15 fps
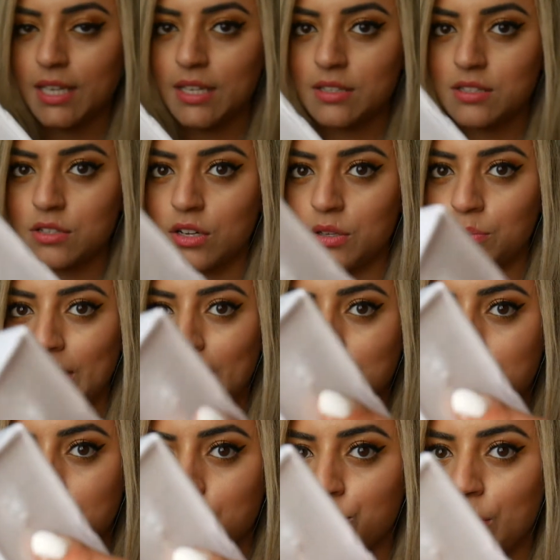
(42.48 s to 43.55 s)
It's got
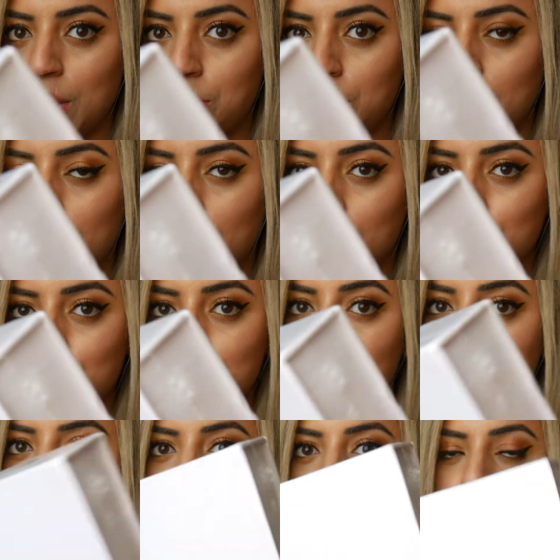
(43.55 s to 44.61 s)
plastic wrapping, so
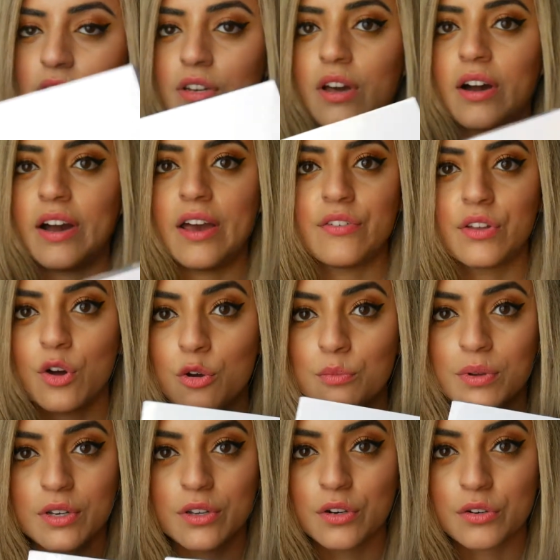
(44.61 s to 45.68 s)
I haven't
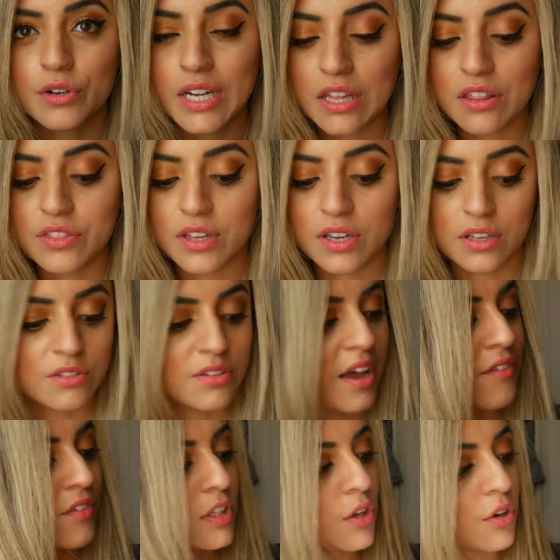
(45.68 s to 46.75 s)
opened it or anything to
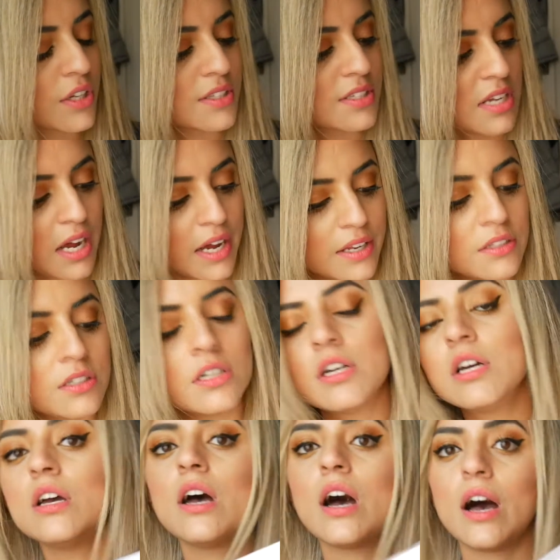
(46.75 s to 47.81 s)
have a look inside.
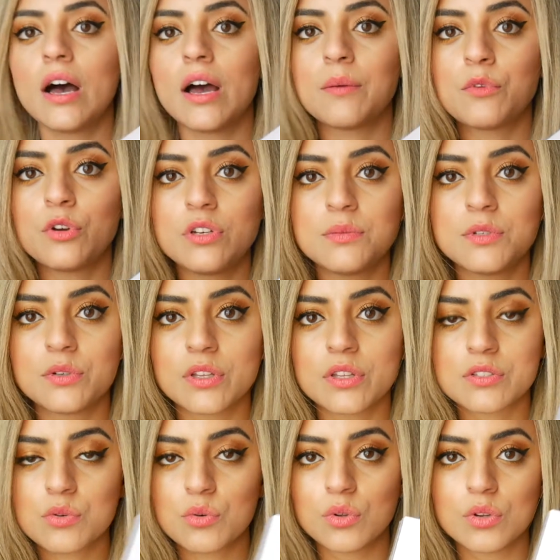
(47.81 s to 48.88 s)
I'm going to be doing
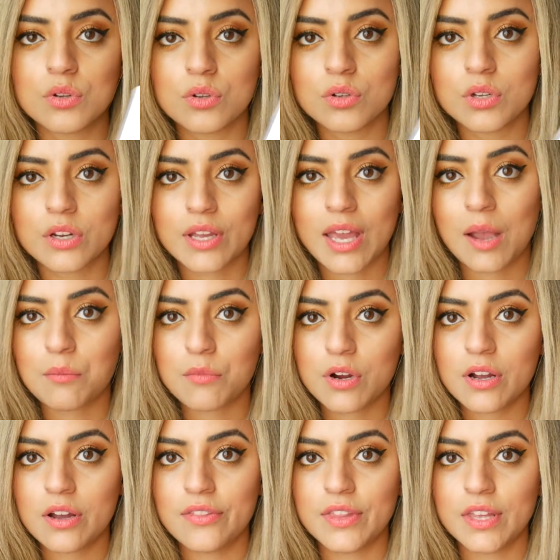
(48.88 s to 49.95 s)
this all on
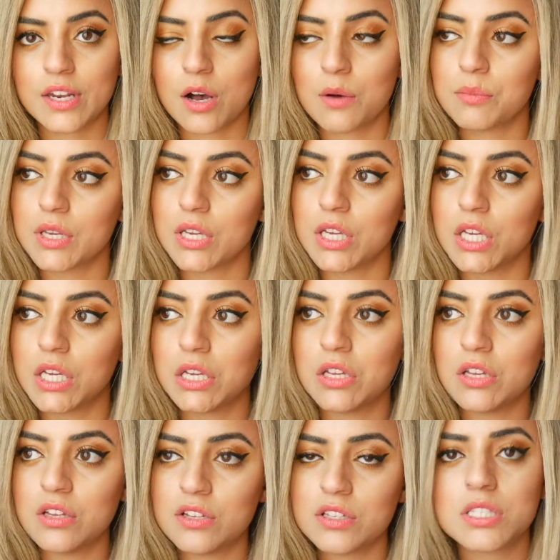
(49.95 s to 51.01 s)
camera, and then I'll be
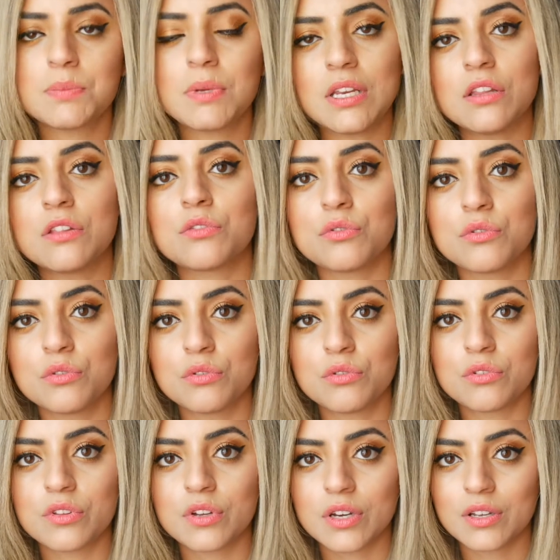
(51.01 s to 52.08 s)
speeding
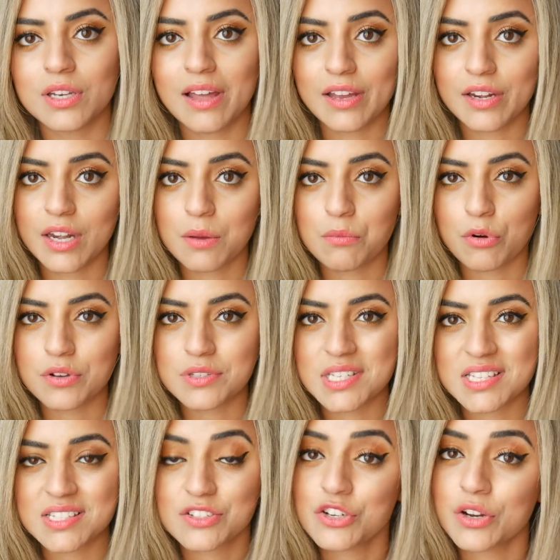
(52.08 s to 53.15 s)
through the lightening
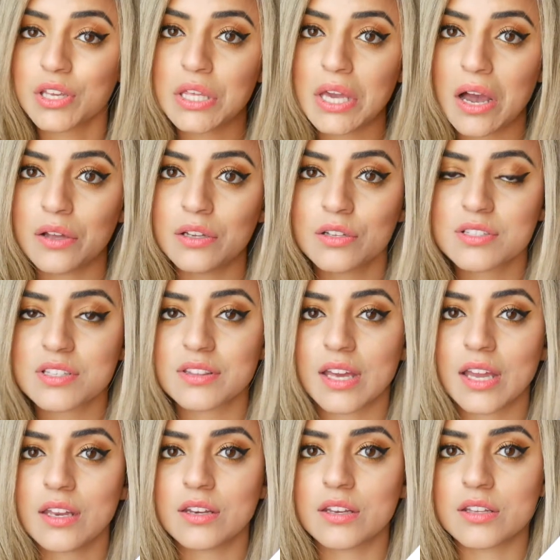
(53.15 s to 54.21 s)
process and showing you how it looks at the
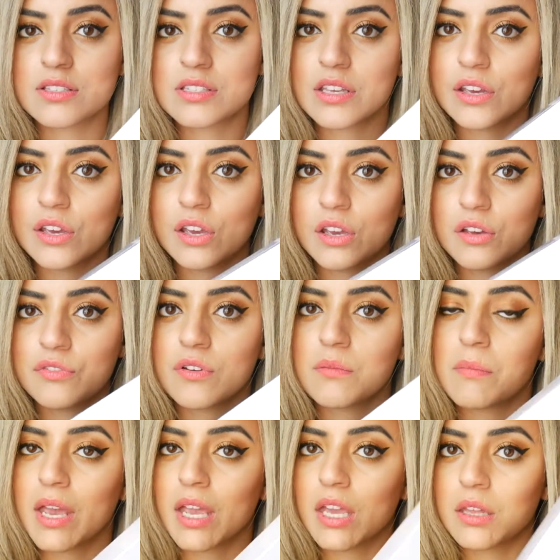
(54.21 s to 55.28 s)
end and seeing if
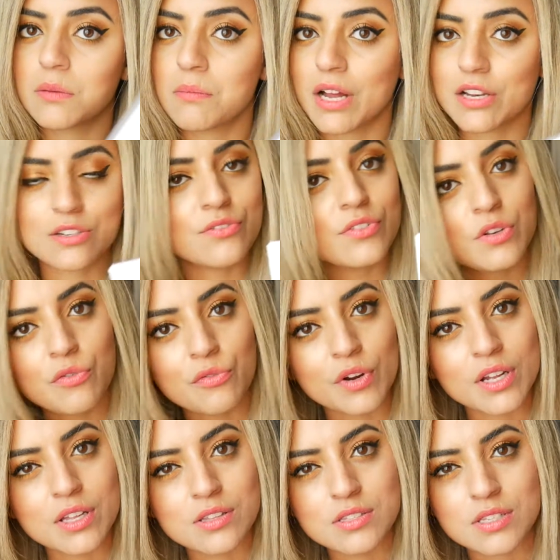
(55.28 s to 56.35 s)
it made much of a
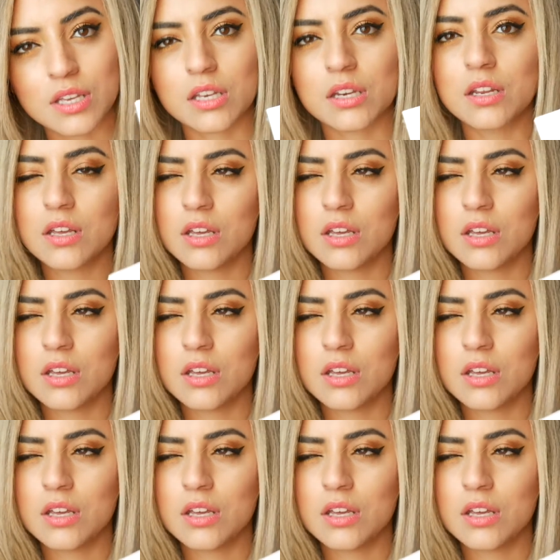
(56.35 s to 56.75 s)
difference and